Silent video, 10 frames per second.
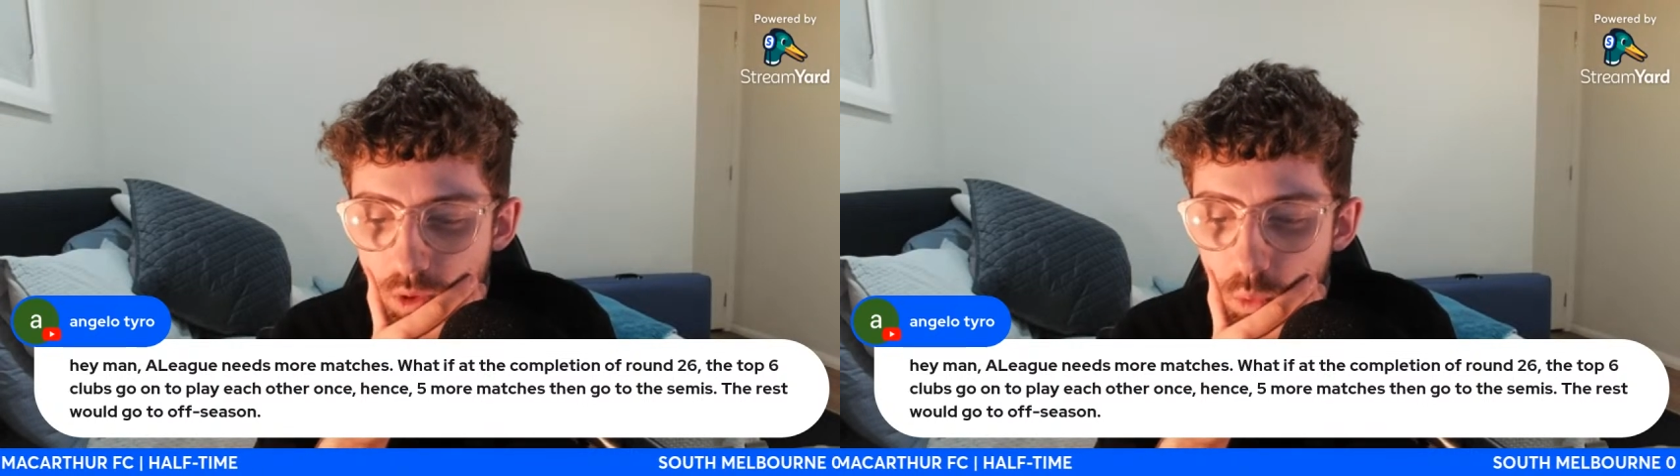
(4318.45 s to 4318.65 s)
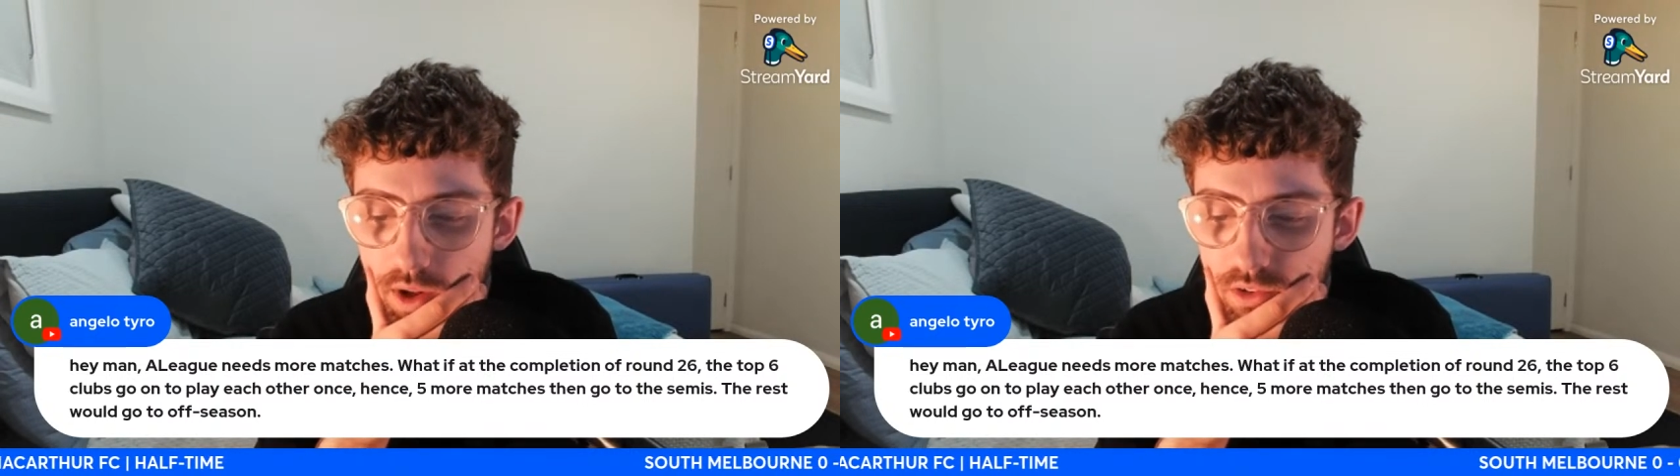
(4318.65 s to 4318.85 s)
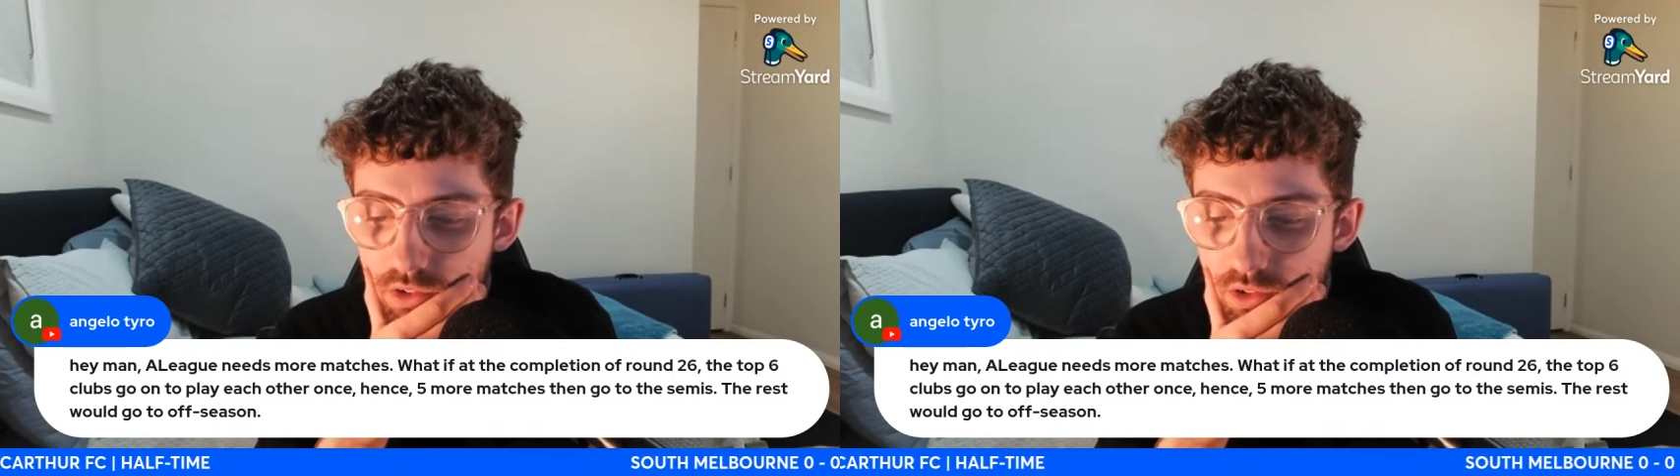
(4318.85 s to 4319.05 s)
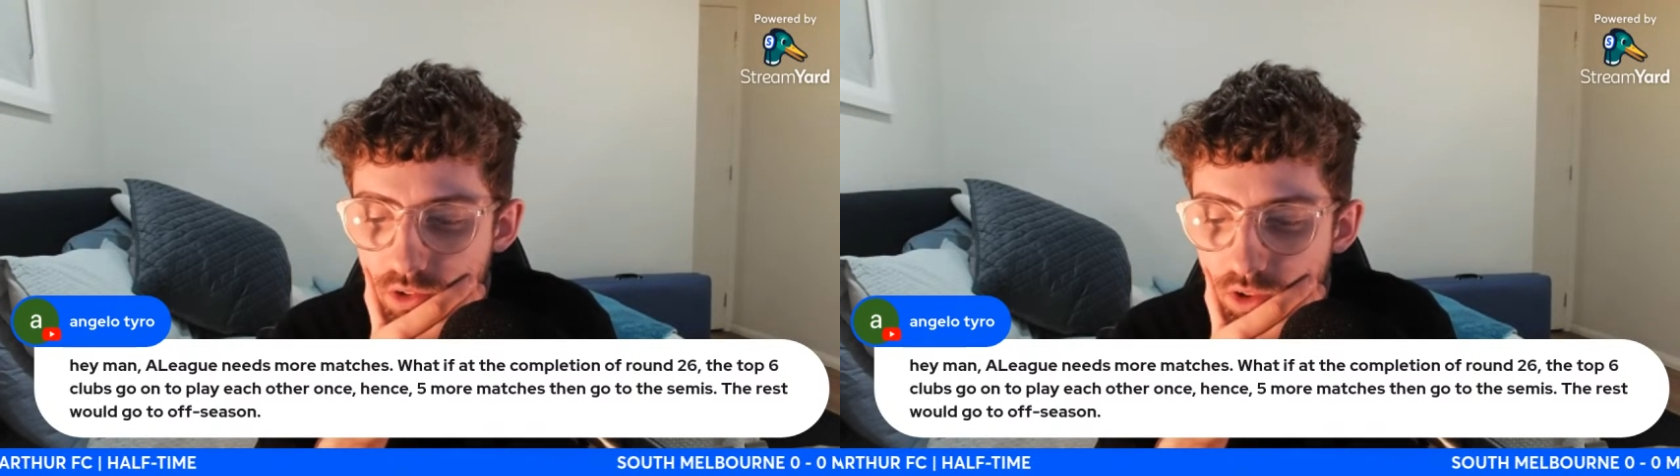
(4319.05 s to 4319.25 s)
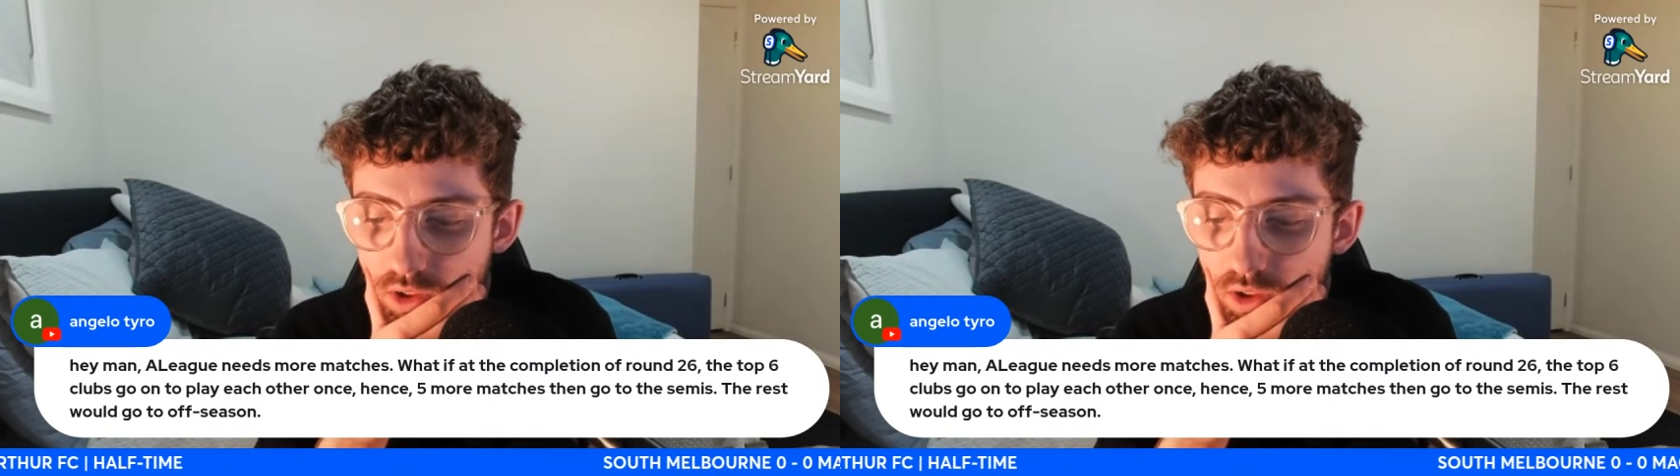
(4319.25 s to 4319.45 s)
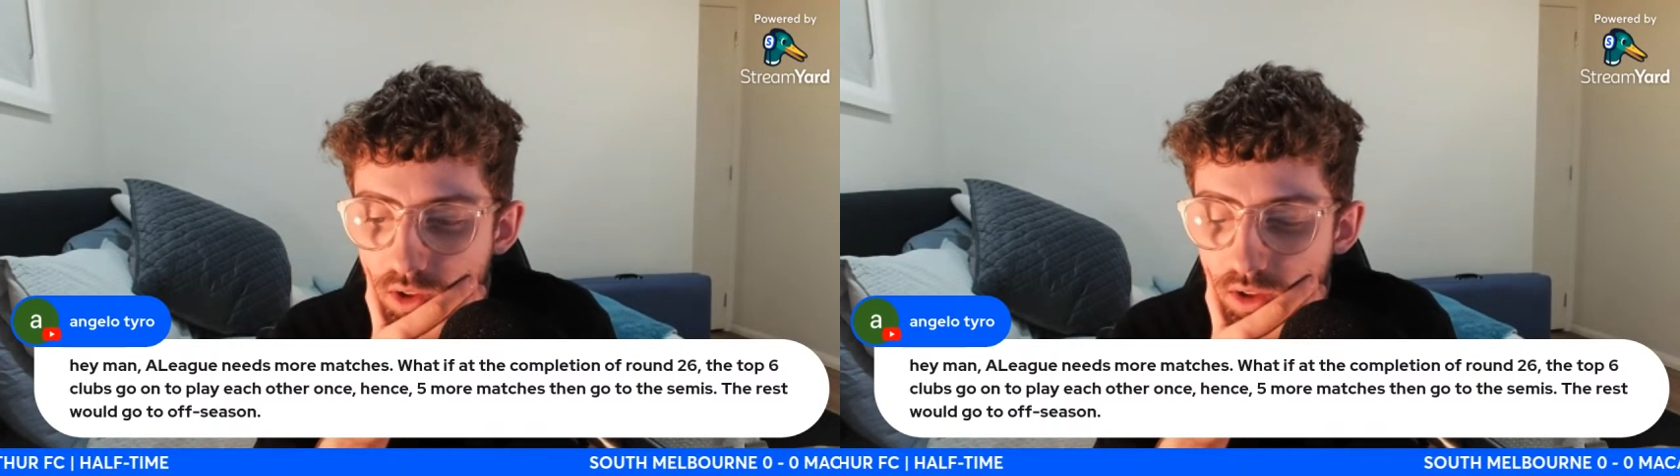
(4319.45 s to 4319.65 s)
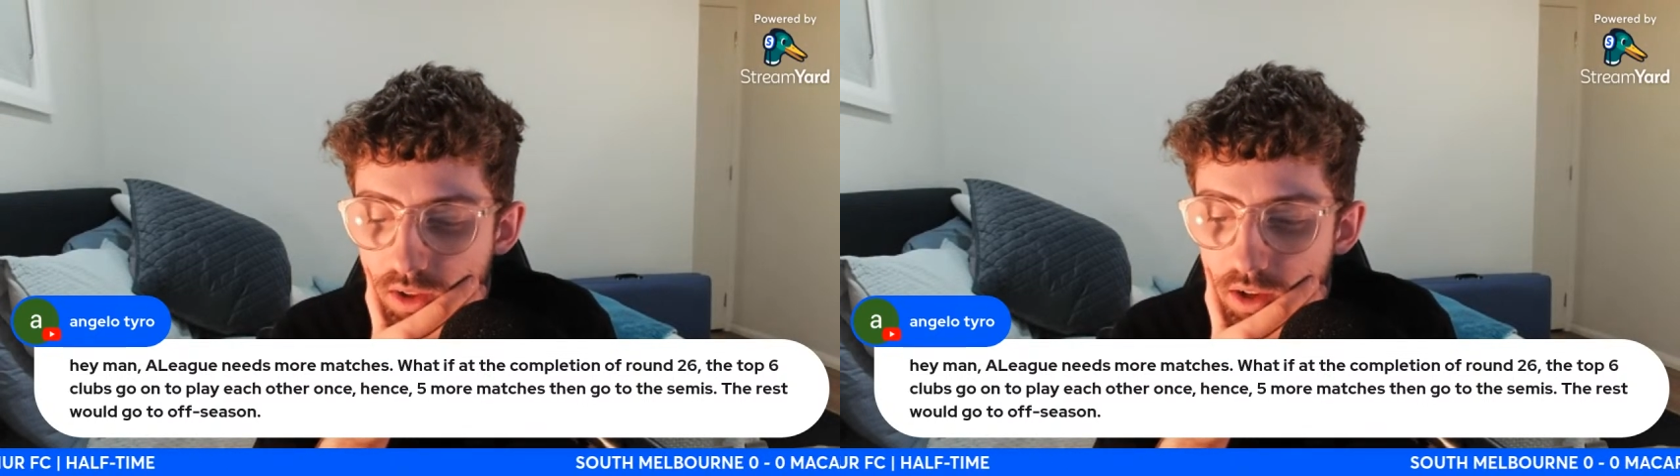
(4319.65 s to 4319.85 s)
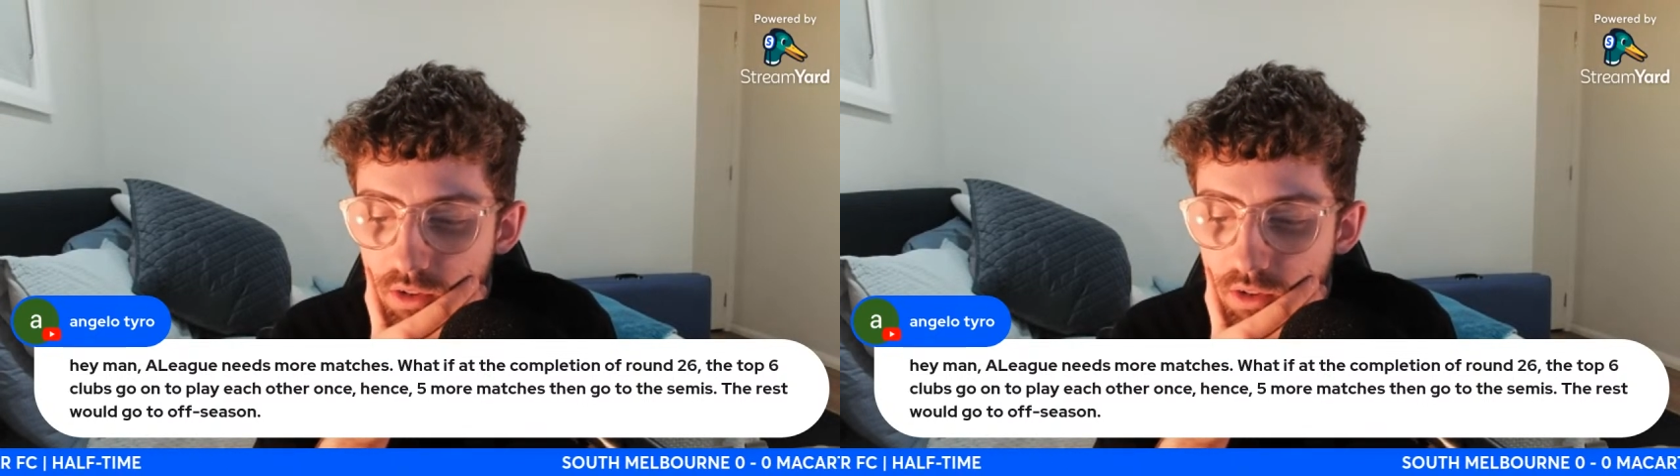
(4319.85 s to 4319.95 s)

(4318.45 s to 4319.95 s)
once, hence